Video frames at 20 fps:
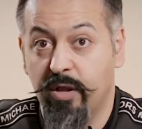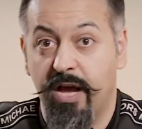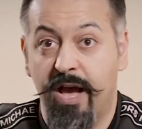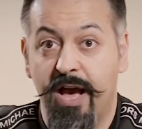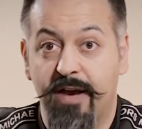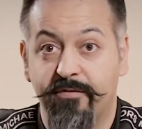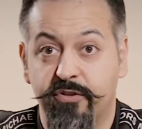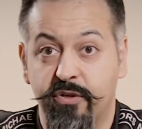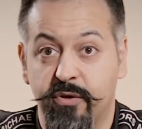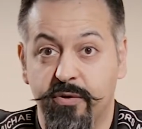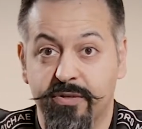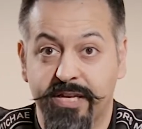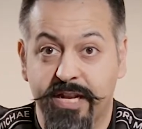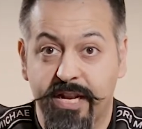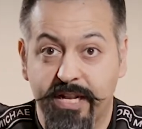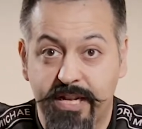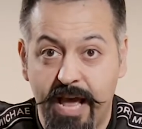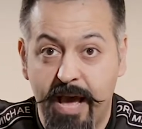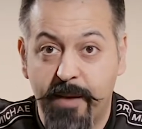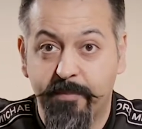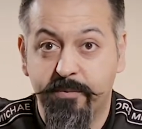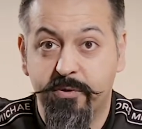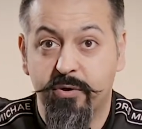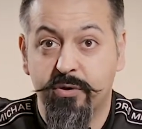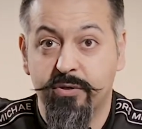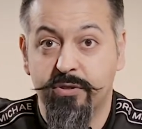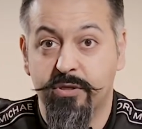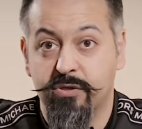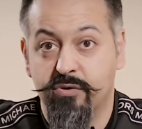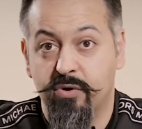I have to use an
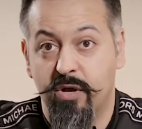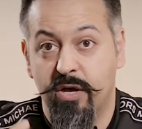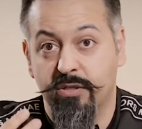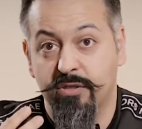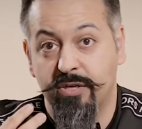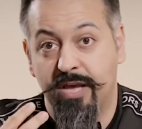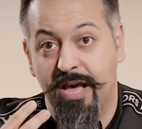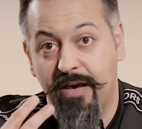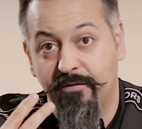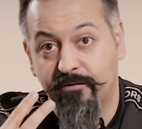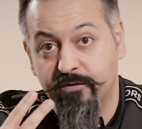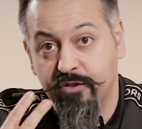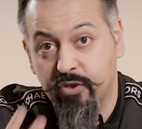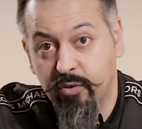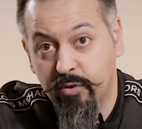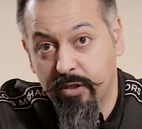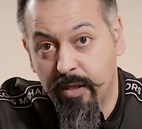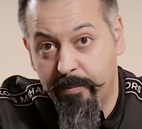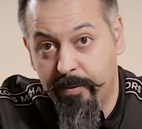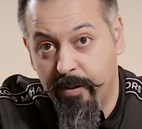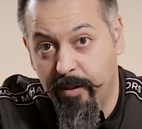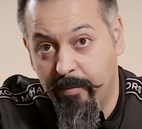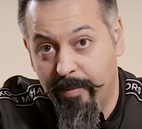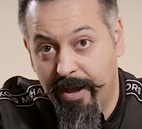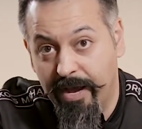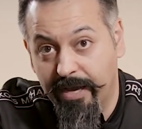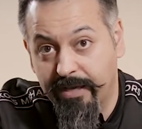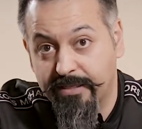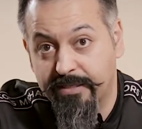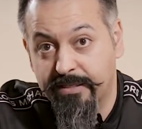adapter to try to have two lapel
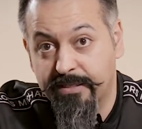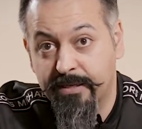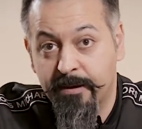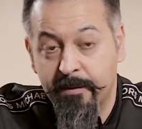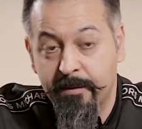mics.